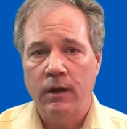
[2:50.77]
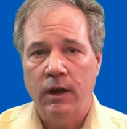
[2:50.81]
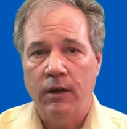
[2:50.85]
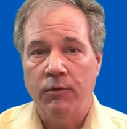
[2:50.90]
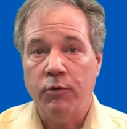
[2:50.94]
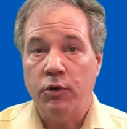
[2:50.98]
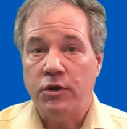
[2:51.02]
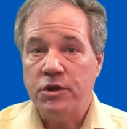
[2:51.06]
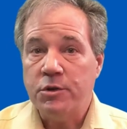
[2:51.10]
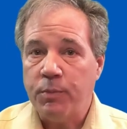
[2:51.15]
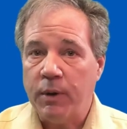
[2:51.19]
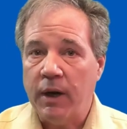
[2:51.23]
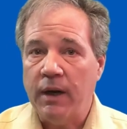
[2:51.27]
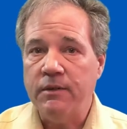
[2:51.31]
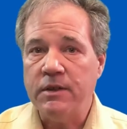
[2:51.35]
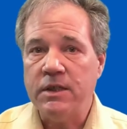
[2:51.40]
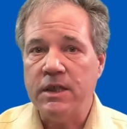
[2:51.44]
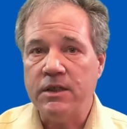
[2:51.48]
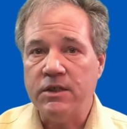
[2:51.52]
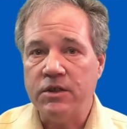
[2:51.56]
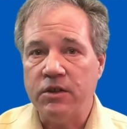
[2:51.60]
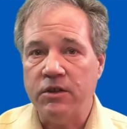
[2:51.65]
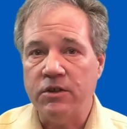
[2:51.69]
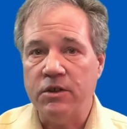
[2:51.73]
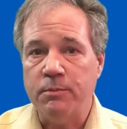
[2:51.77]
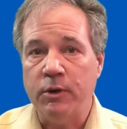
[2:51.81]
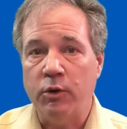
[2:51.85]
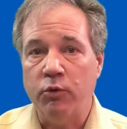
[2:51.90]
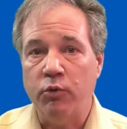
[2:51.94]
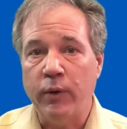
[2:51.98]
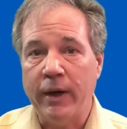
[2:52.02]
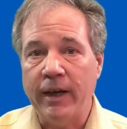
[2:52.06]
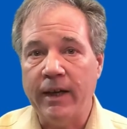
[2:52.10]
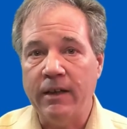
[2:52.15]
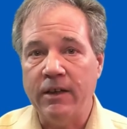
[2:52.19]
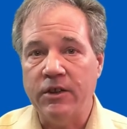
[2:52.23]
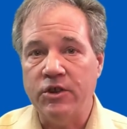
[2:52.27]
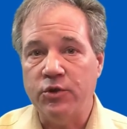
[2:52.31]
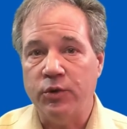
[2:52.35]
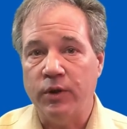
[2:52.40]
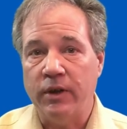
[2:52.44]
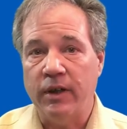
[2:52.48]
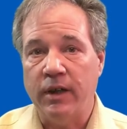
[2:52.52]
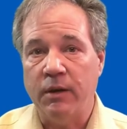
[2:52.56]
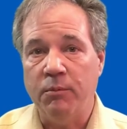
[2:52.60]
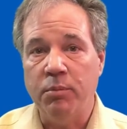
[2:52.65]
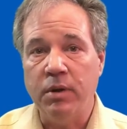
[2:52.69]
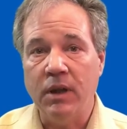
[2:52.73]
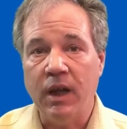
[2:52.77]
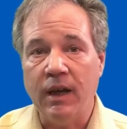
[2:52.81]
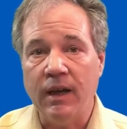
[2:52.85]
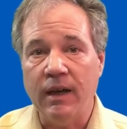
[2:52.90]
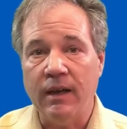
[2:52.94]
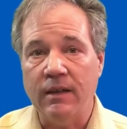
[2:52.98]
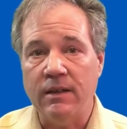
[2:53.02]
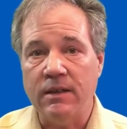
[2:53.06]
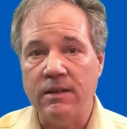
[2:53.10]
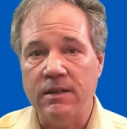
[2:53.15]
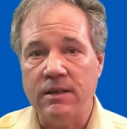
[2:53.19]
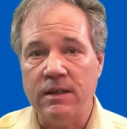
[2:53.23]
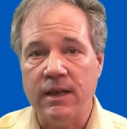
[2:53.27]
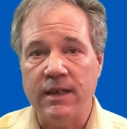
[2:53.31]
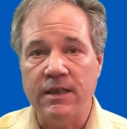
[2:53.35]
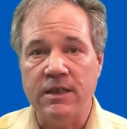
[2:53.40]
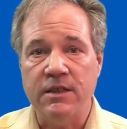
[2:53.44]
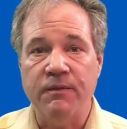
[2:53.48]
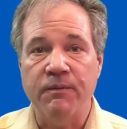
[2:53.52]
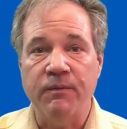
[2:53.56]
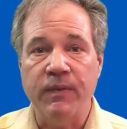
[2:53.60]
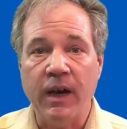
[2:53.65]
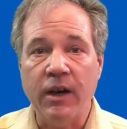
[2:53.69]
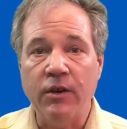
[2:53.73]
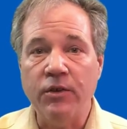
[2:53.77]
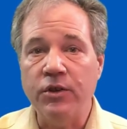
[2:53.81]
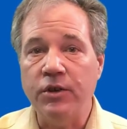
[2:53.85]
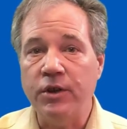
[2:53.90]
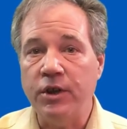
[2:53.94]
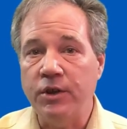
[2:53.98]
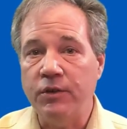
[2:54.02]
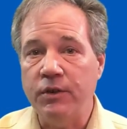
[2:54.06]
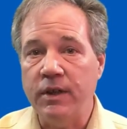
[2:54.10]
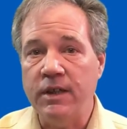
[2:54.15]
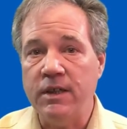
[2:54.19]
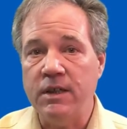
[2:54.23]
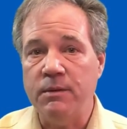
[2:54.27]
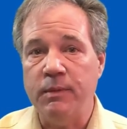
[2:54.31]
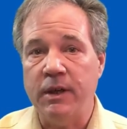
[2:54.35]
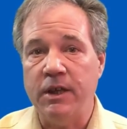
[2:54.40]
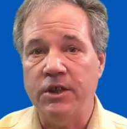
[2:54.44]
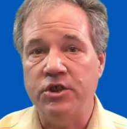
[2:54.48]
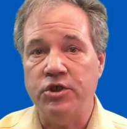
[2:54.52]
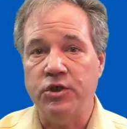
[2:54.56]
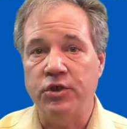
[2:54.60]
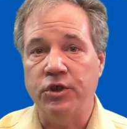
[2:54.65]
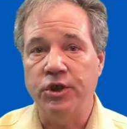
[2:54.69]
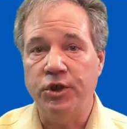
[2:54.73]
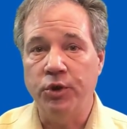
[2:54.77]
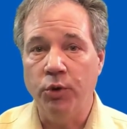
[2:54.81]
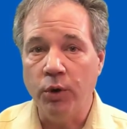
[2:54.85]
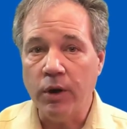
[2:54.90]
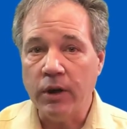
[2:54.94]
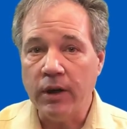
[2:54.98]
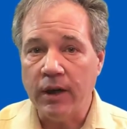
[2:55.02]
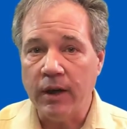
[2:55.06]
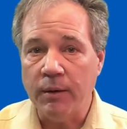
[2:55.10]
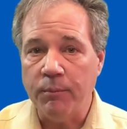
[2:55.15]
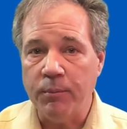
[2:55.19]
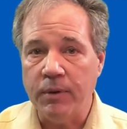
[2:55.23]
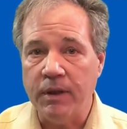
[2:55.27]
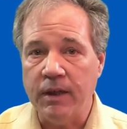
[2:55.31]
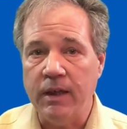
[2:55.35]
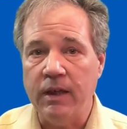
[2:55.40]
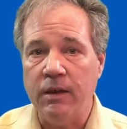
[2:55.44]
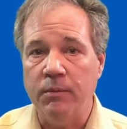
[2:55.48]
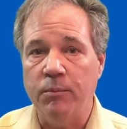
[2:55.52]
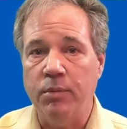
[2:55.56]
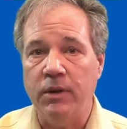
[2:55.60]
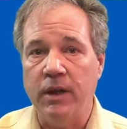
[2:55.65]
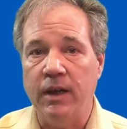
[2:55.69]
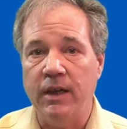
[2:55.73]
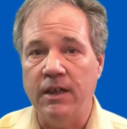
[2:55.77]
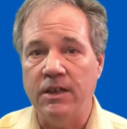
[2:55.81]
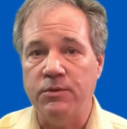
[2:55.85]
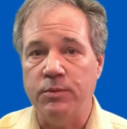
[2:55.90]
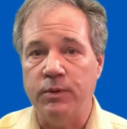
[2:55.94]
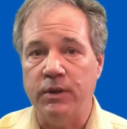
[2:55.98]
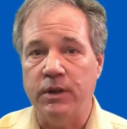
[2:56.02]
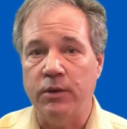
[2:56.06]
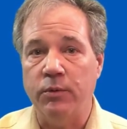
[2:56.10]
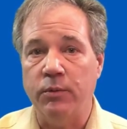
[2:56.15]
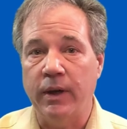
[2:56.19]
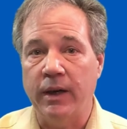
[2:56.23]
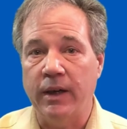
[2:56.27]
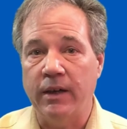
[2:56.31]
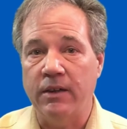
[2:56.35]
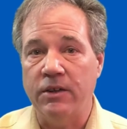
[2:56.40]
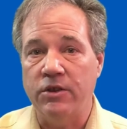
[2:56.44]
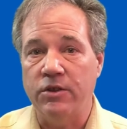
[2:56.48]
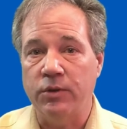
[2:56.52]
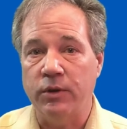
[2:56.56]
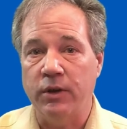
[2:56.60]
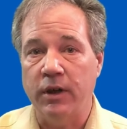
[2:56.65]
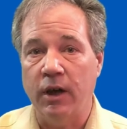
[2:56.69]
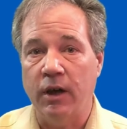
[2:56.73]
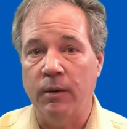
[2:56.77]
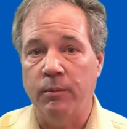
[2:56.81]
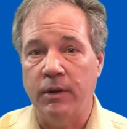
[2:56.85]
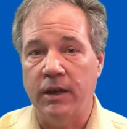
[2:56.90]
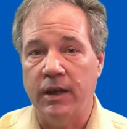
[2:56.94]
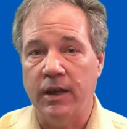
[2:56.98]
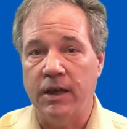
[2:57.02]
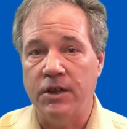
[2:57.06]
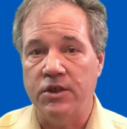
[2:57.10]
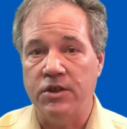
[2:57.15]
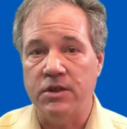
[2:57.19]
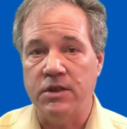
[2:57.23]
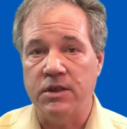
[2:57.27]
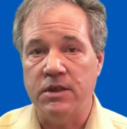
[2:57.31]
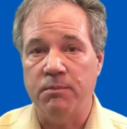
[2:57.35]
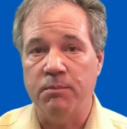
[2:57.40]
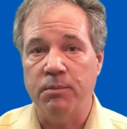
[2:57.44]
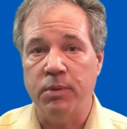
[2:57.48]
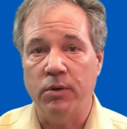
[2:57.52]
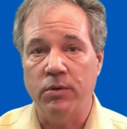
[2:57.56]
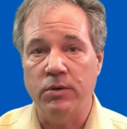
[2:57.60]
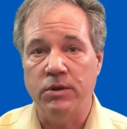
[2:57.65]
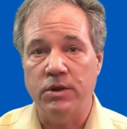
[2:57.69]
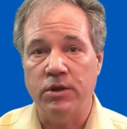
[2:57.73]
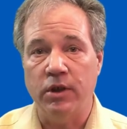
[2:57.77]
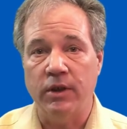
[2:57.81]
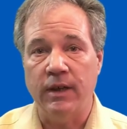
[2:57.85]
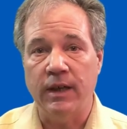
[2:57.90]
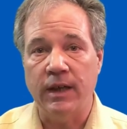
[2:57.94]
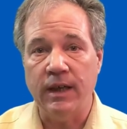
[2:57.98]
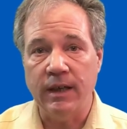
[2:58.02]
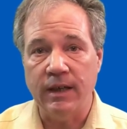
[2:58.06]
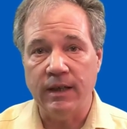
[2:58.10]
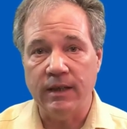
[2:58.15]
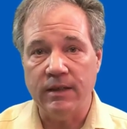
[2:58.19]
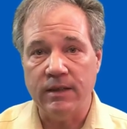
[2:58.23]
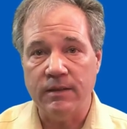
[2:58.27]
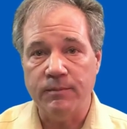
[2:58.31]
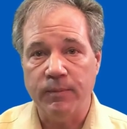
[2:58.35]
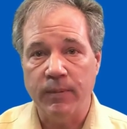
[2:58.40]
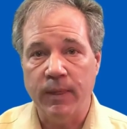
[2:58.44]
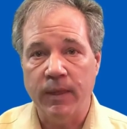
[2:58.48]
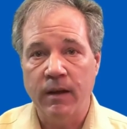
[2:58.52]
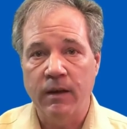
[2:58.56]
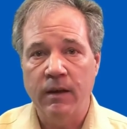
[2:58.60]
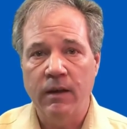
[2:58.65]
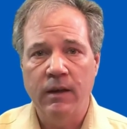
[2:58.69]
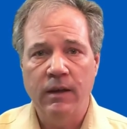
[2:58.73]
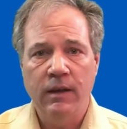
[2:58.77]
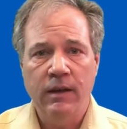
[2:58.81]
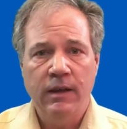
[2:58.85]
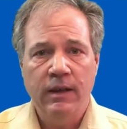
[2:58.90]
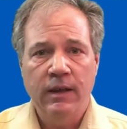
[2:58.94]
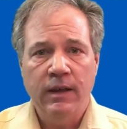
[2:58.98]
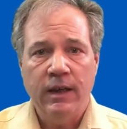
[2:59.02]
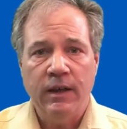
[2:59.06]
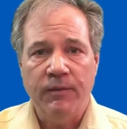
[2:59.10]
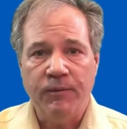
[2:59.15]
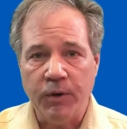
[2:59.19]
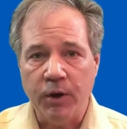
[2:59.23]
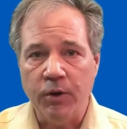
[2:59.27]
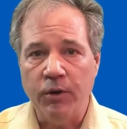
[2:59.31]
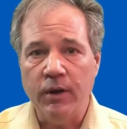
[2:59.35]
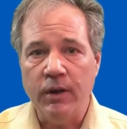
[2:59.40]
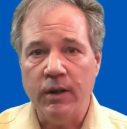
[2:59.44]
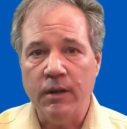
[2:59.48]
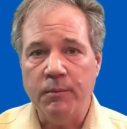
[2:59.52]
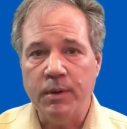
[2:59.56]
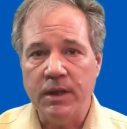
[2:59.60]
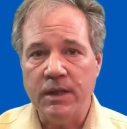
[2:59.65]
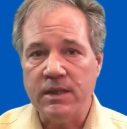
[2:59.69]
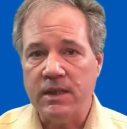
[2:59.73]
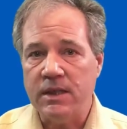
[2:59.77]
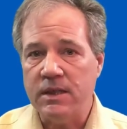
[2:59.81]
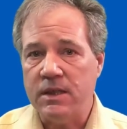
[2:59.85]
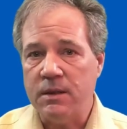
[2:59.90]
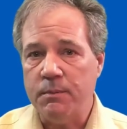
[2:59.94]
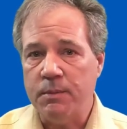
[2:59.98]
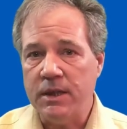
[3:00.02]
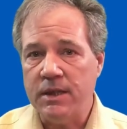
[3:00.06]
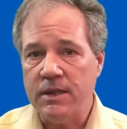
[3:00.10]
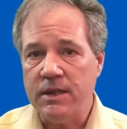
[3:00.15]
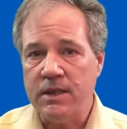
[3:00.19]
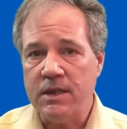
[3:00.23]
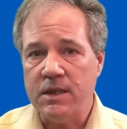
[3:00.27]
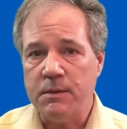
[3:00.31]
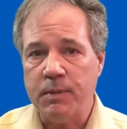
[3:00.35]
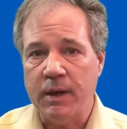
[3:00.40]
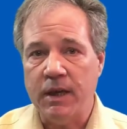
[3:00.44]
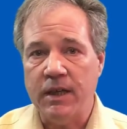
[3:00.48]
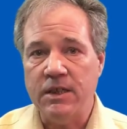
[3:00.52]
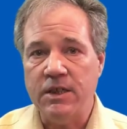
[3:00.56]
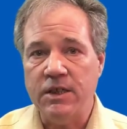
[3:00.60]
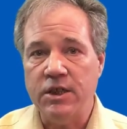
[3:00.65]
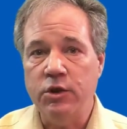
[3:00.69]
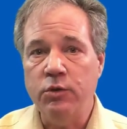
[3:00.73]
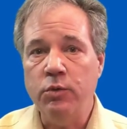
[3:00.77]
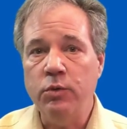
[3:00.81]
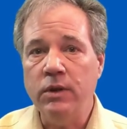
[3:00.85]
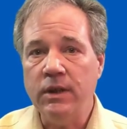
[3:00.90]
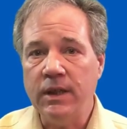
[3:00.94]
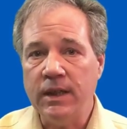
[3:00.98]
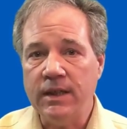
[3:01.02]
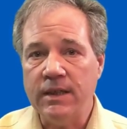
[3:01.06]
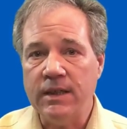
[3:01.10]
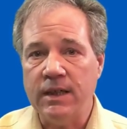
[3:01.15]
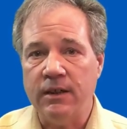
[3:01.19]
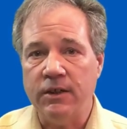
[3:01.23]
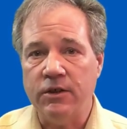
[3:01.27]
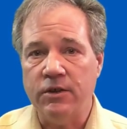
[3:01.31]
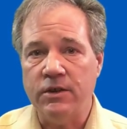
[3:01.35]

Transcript: Of course, privacy is also about regulatory compliance. As a founder, you need to make sure your company complies with the regulatory obligations imposed on it. If you're in the business-to-business space, you will need to